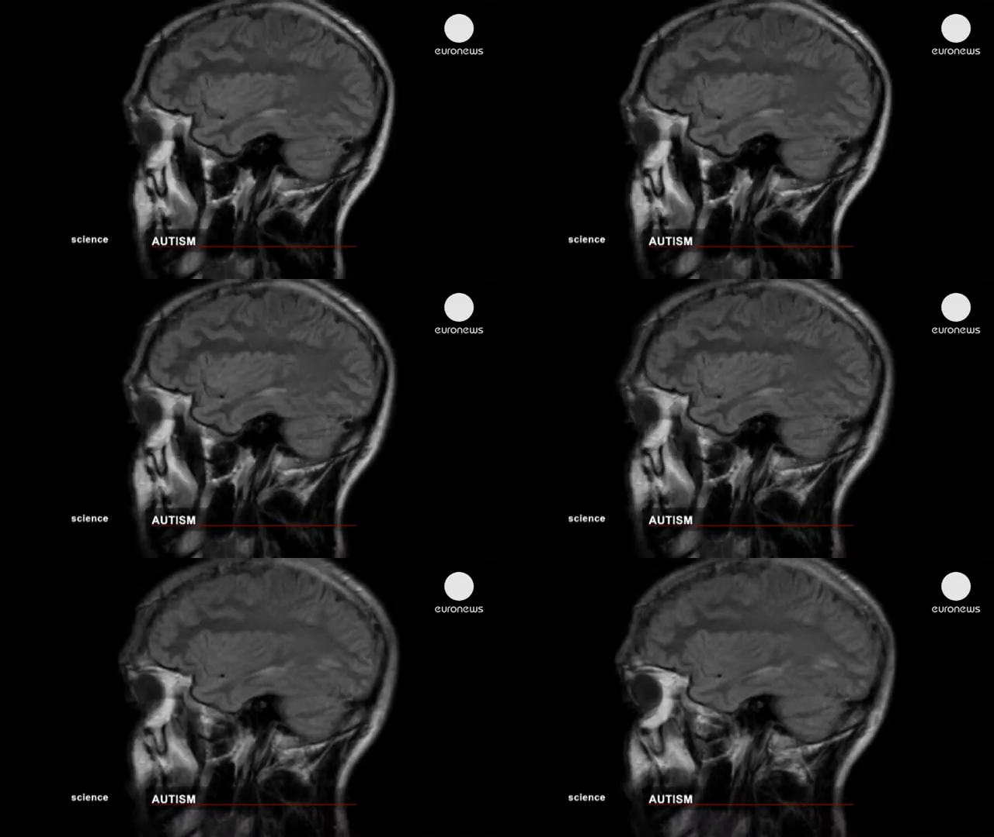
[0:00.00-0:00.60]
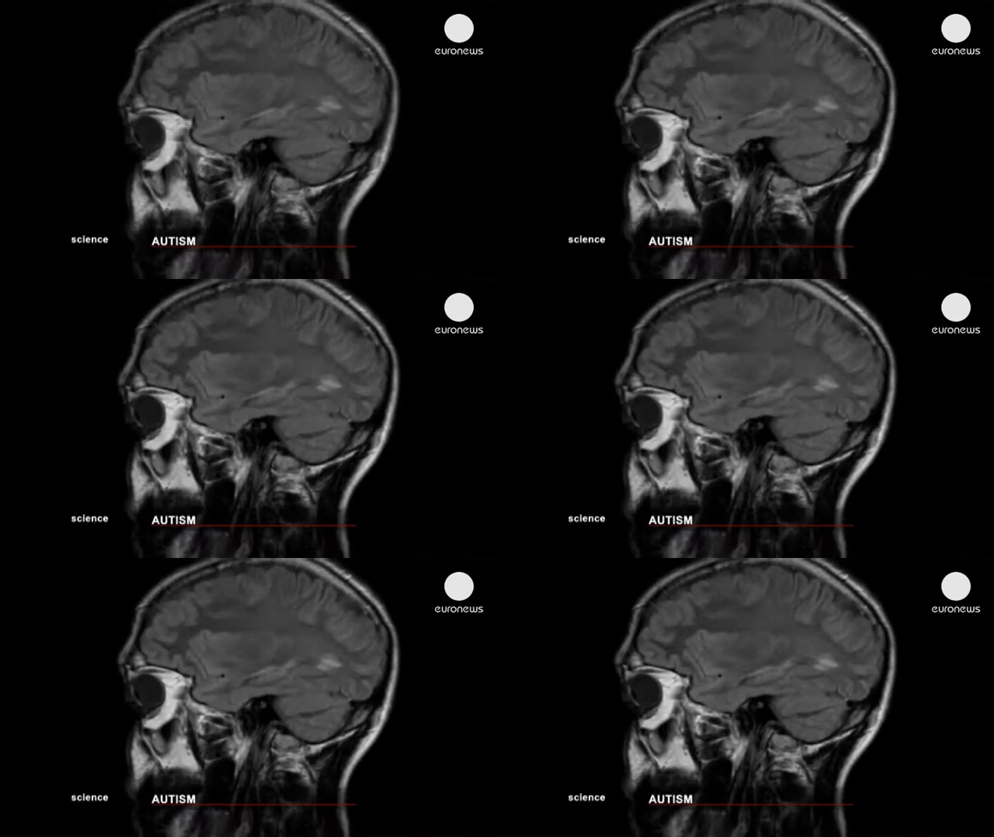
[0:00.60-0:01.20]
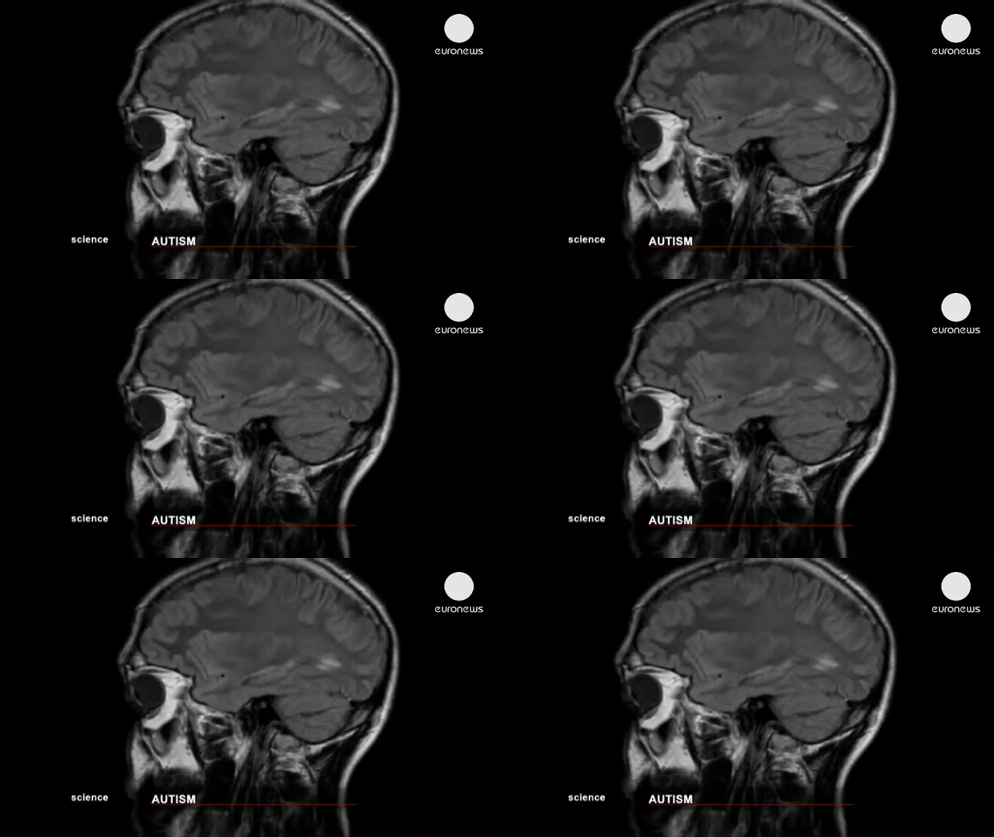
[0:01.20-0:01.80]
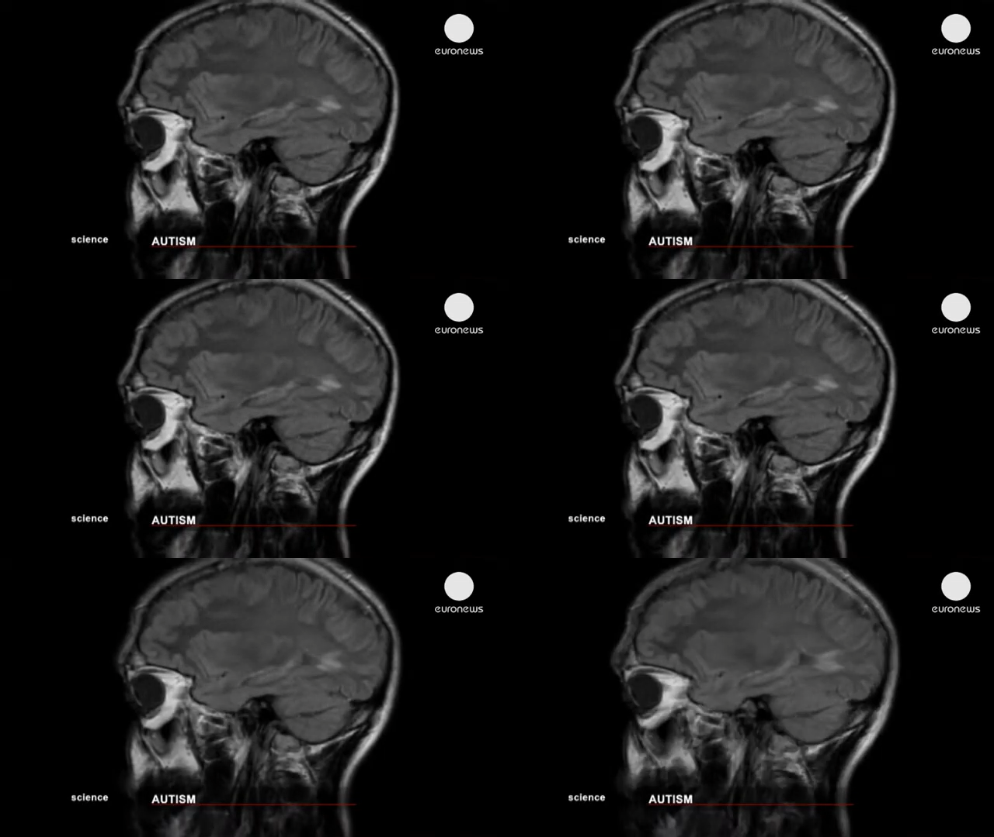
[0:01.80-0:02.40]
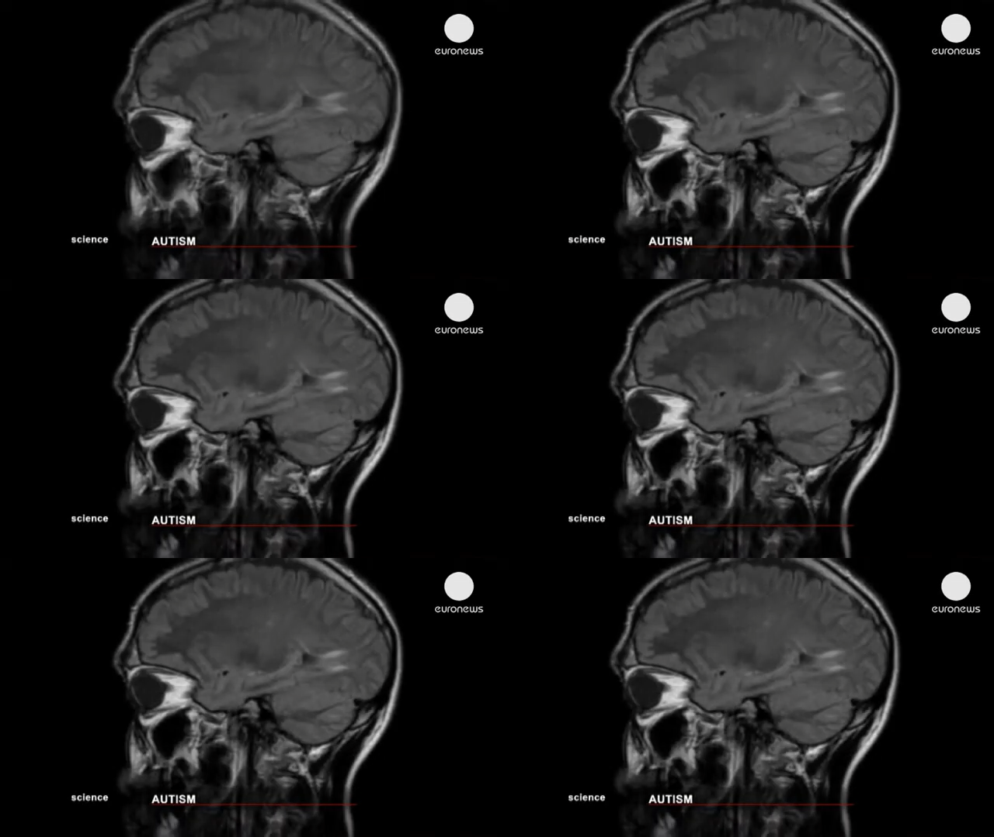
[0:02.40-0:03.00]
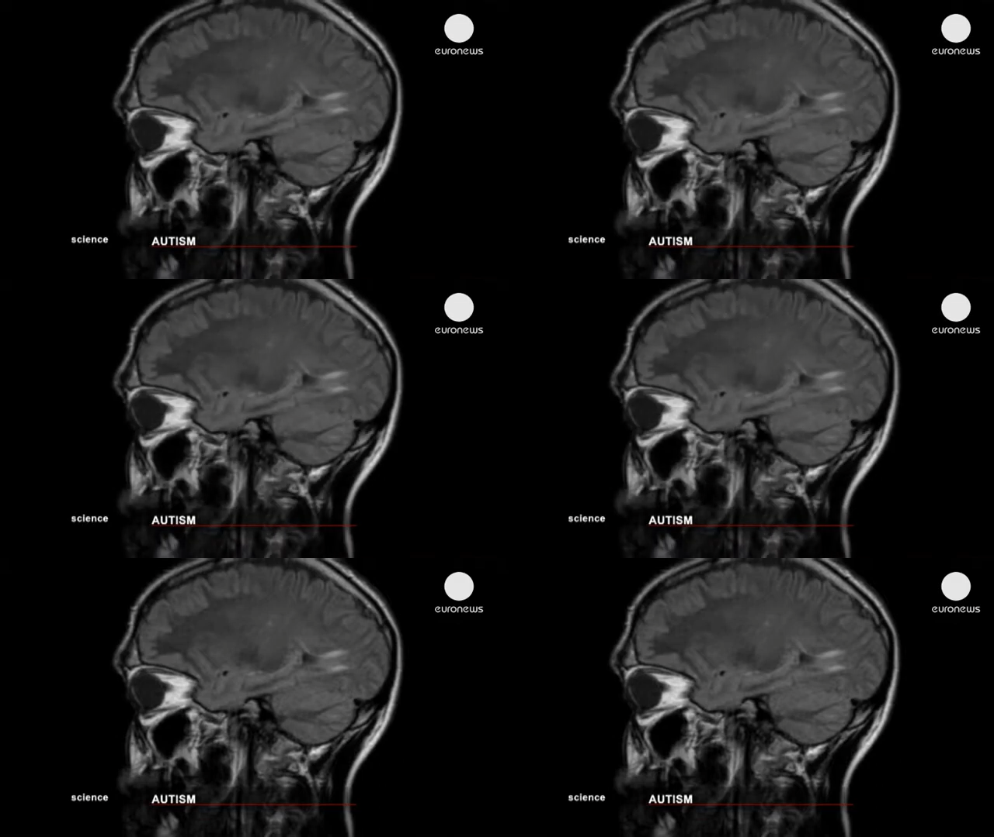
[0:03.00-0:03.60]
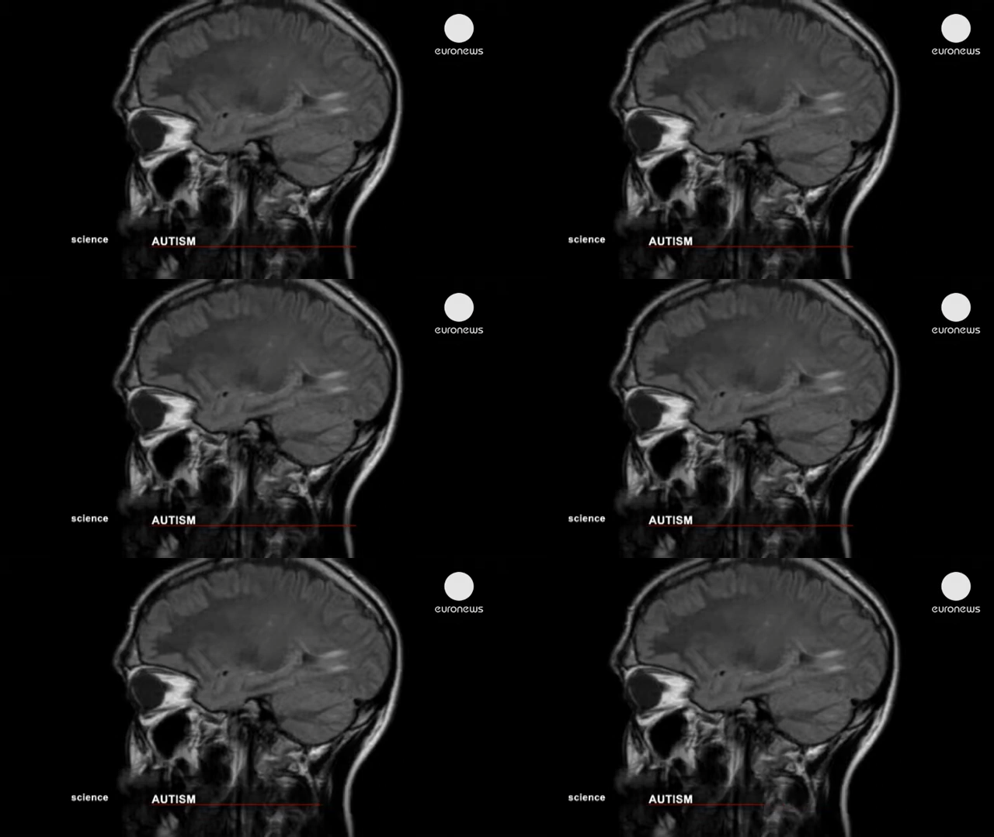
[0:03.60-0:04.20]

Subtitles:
(no speaker visible)